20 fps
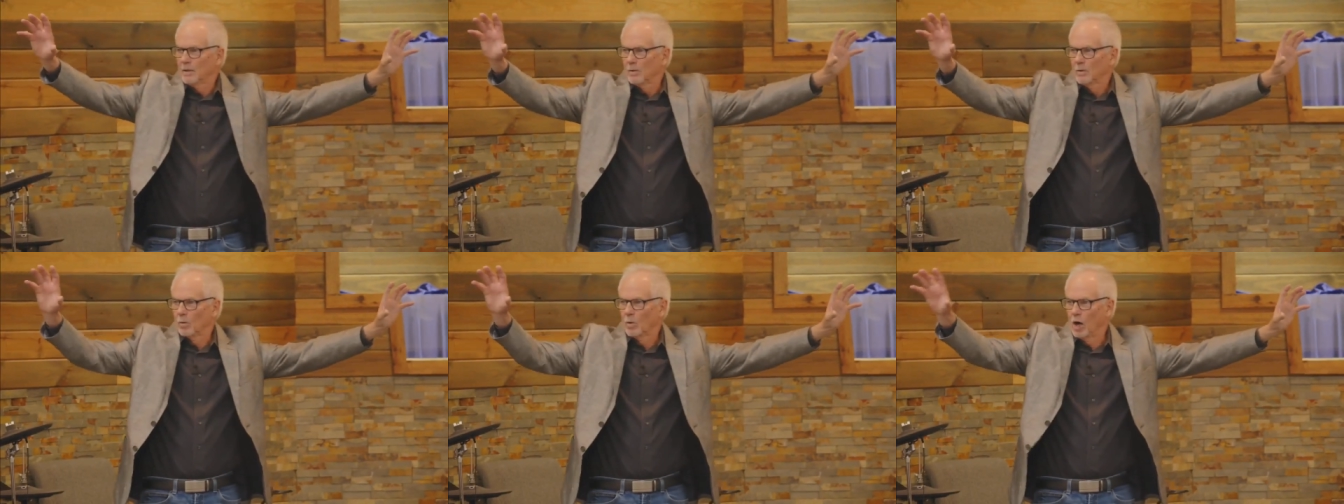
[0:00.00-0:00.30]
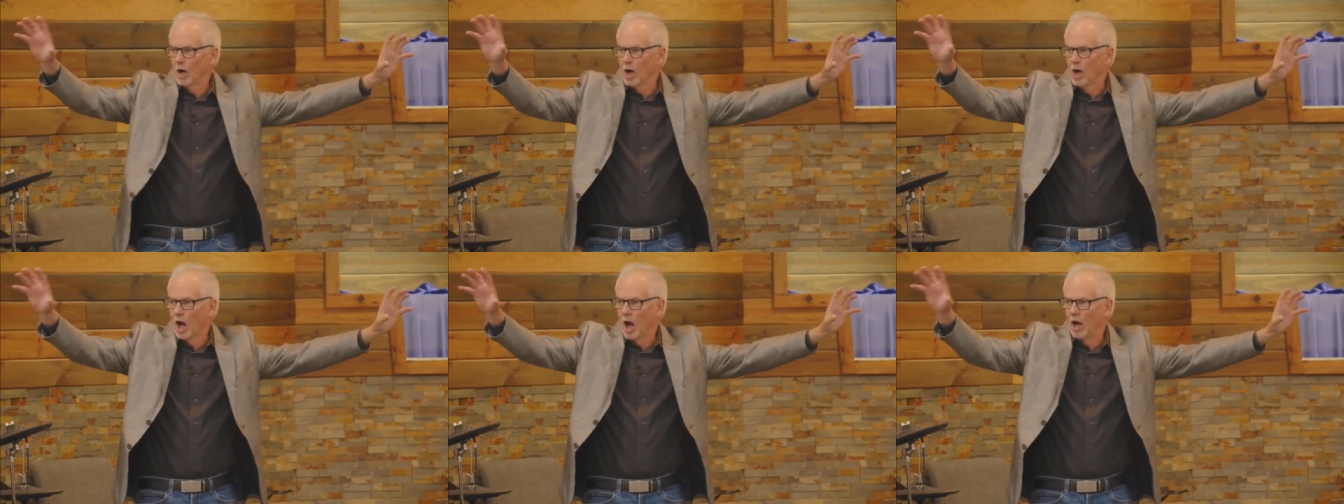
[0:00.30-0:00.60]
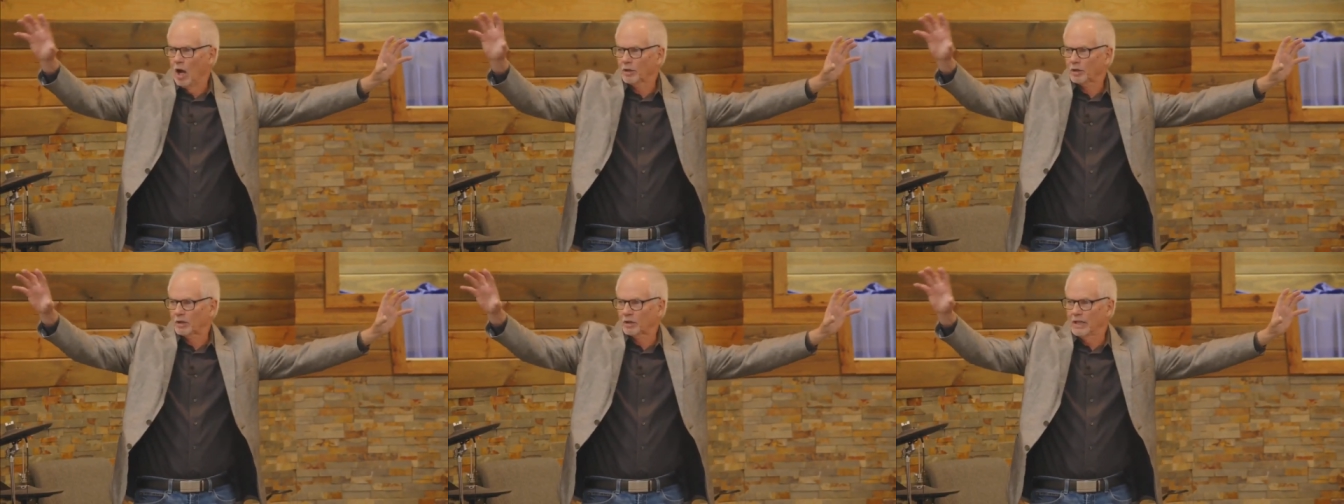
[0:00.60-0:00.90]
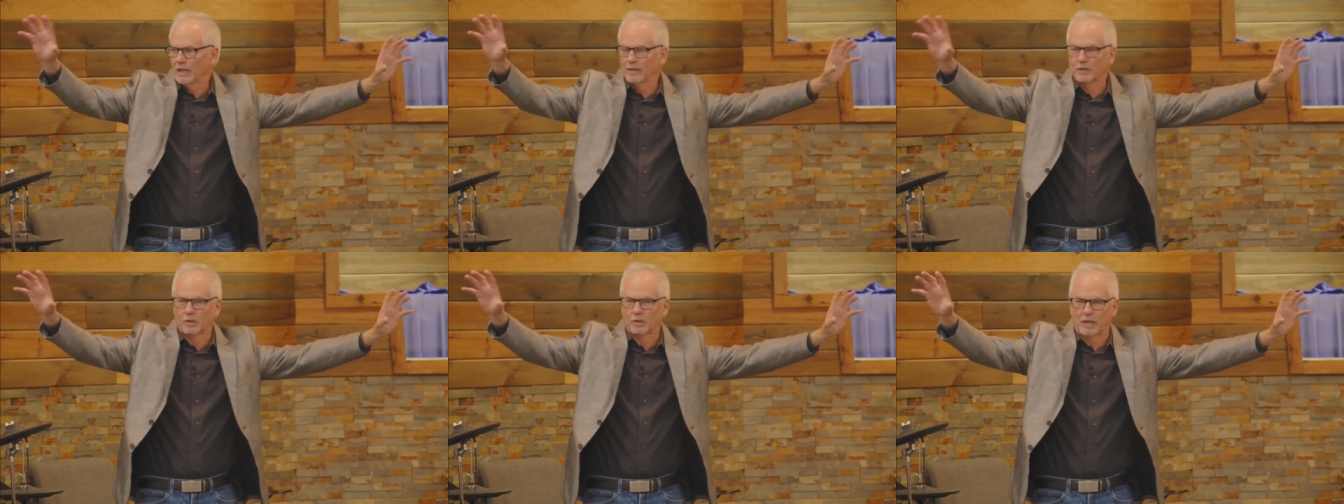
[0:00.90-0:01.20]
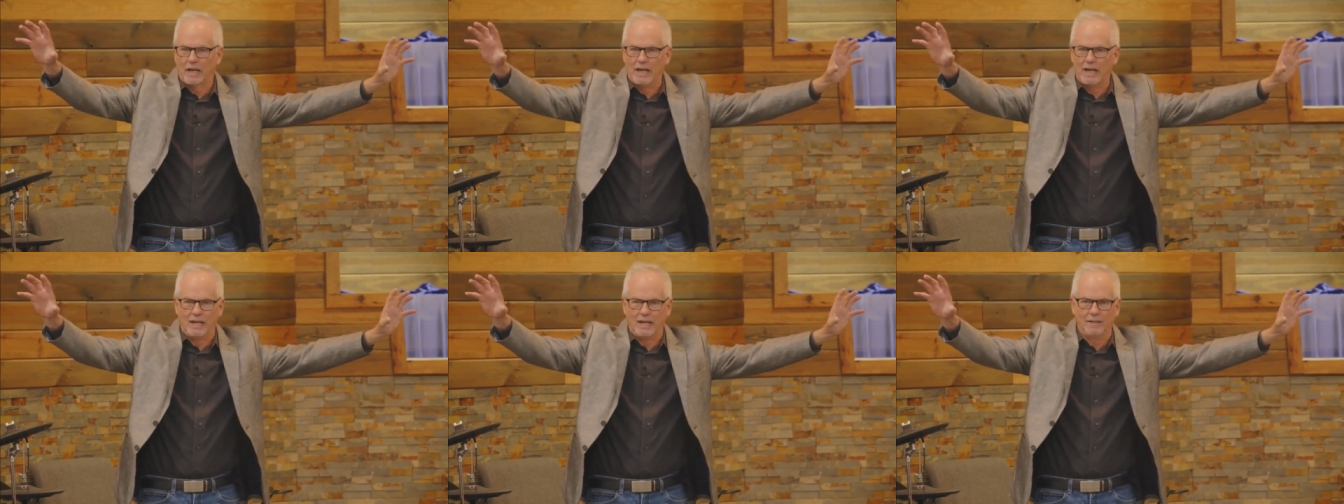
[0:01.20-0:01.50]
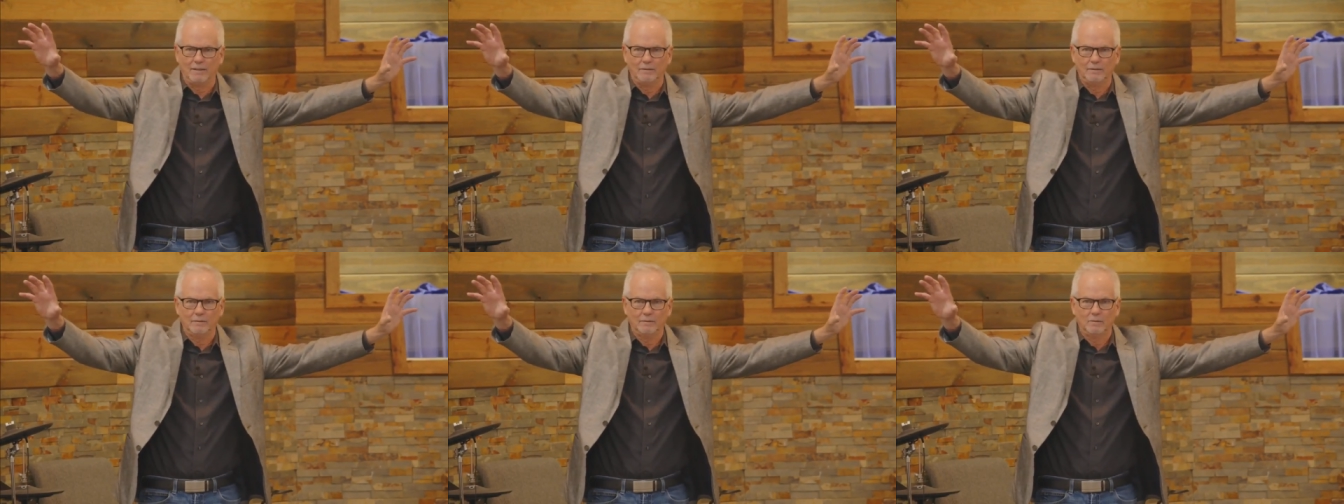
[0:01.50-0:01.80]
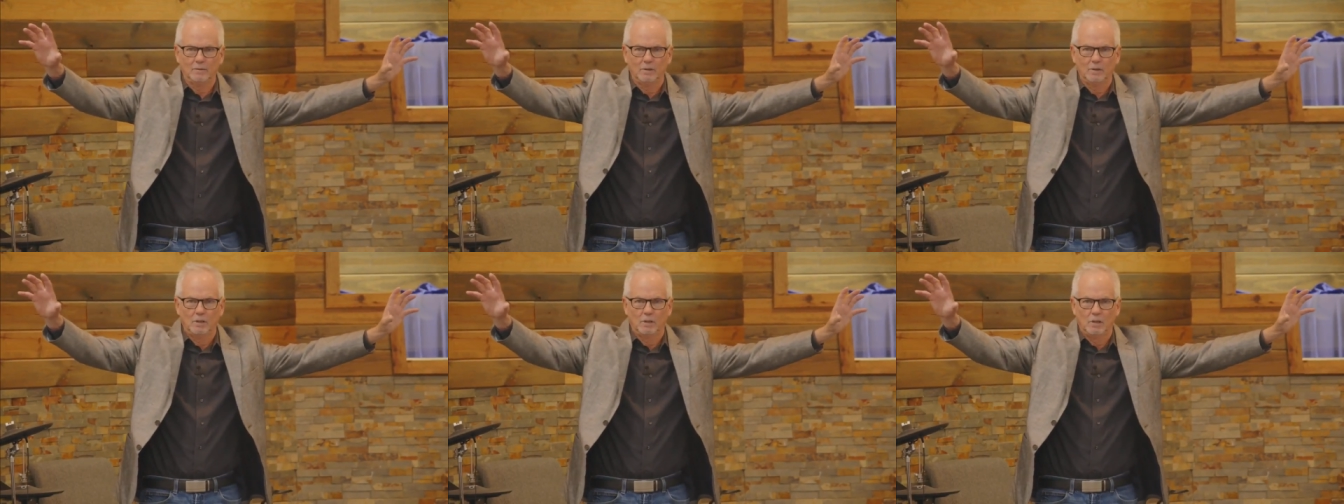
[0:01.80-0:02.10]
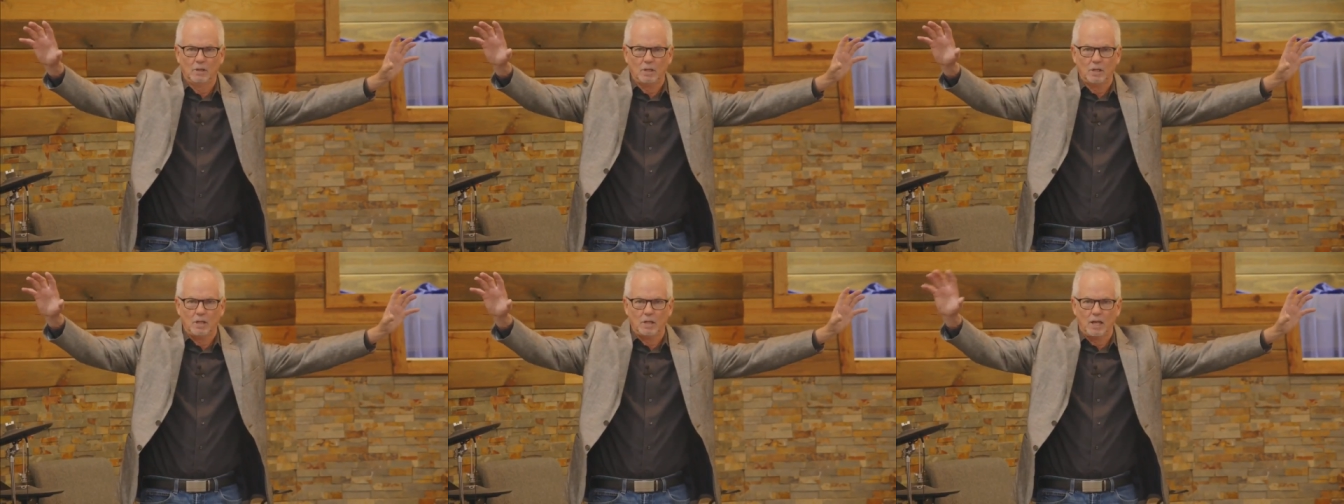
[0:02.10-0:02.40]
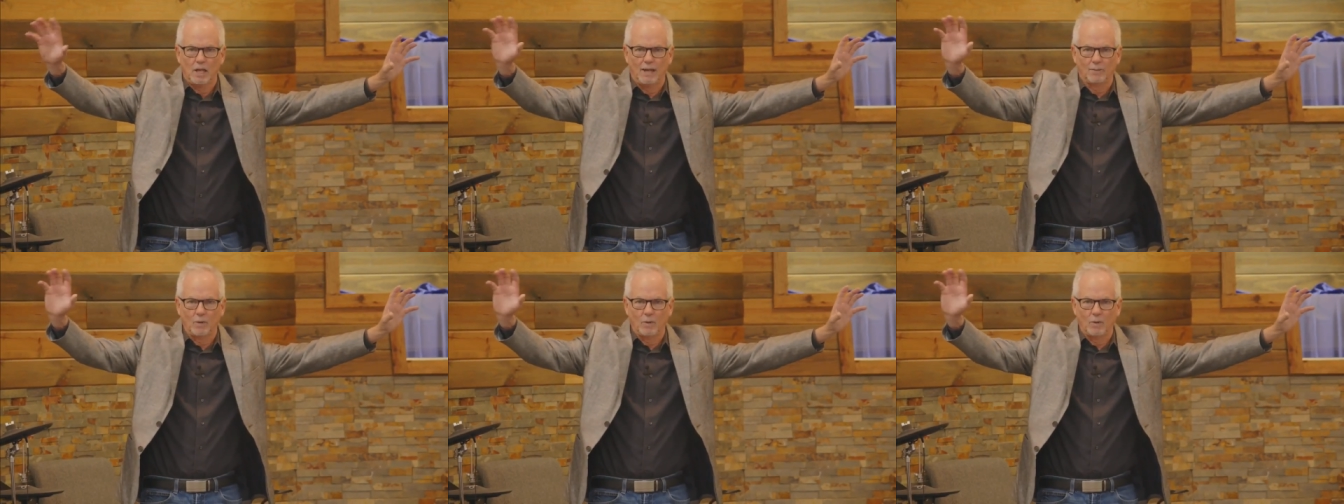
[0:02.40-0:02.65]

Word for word: we're lost in sin, and